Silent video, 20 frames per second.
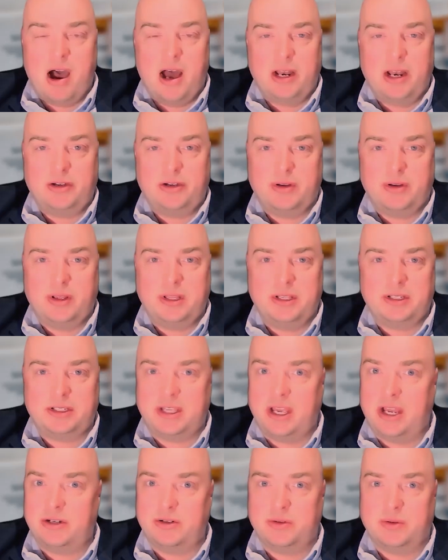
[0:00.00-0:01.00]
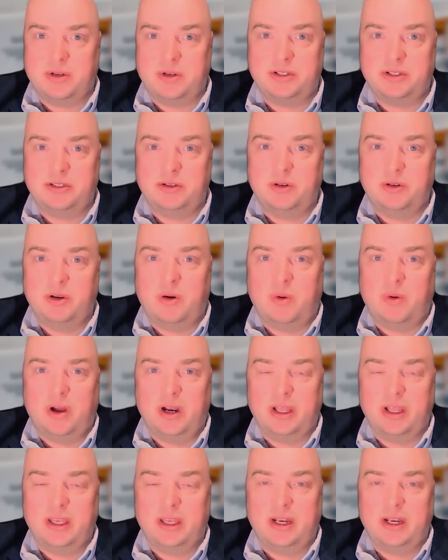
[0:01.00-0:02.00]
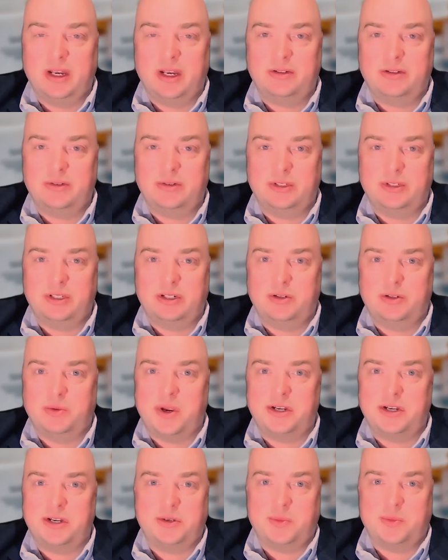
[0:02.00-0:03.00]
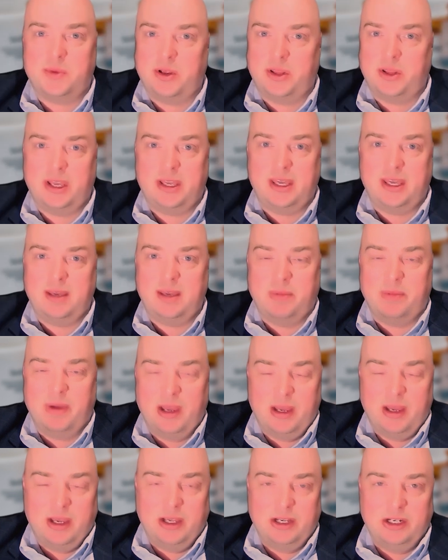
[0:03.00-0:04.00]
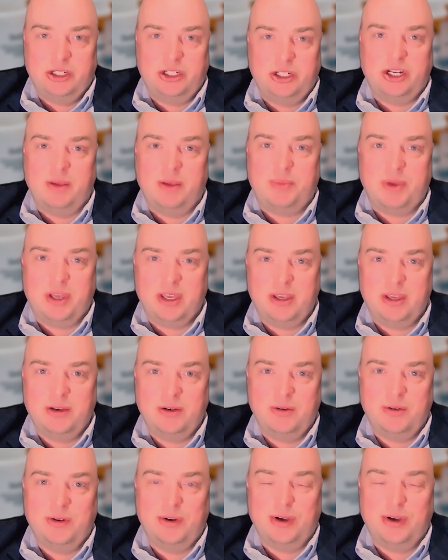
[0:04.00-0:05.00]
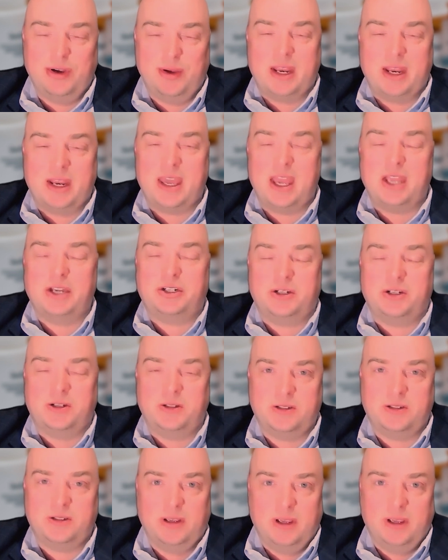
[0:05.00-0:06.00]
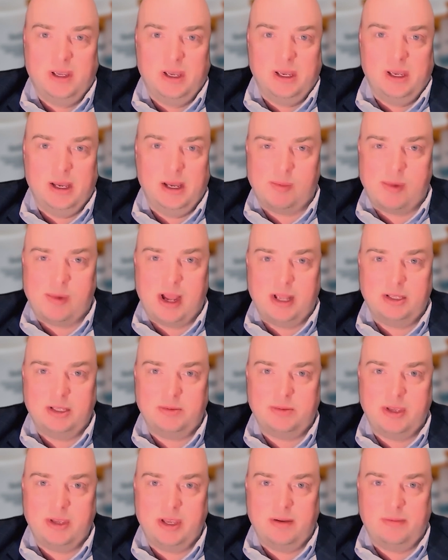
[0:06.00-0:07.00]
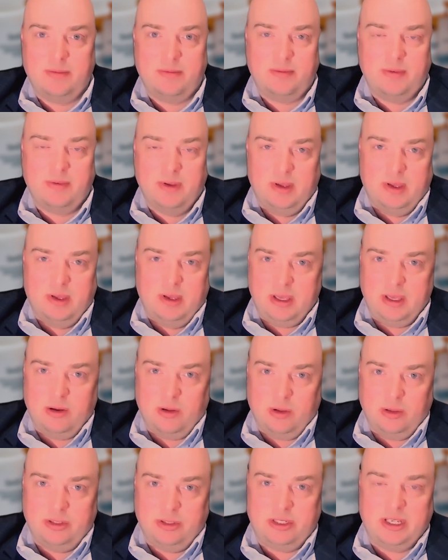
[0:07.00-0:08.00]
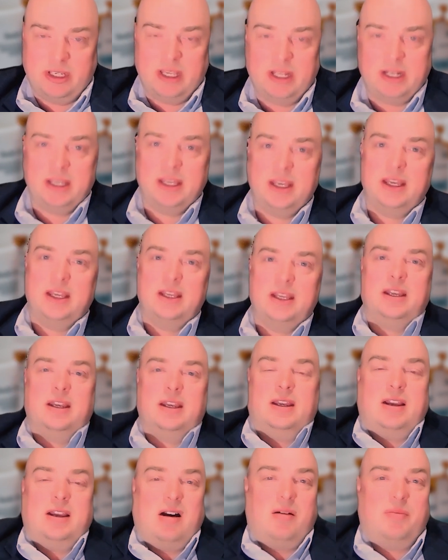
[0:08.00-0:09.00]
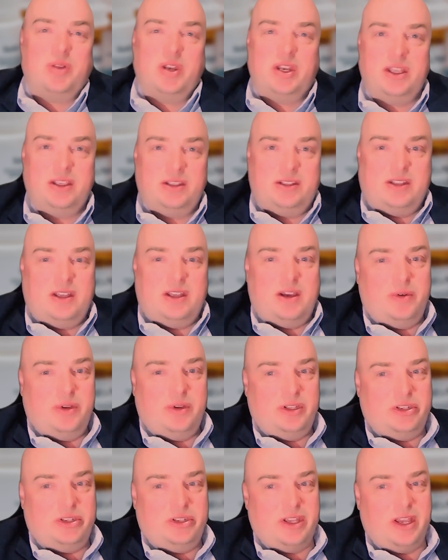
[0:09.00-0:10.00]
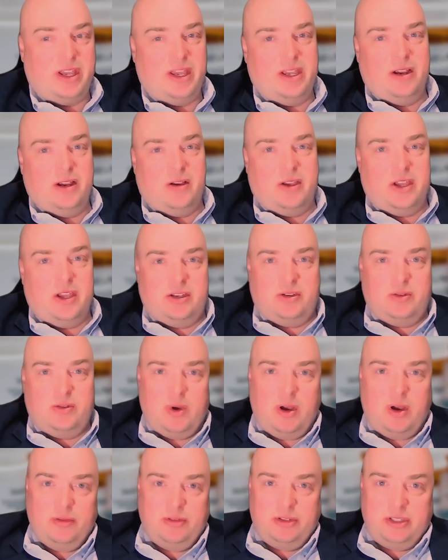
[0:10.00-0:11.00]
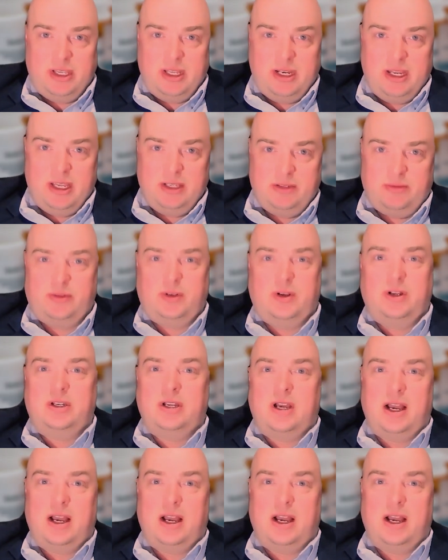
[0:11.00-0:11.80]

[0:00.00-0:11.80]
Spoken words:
monitoring the schedule because you don't want to get into a situation where they keep shipping you medications. It reminds me of the old CD companies that would say, here, get 12 CDs for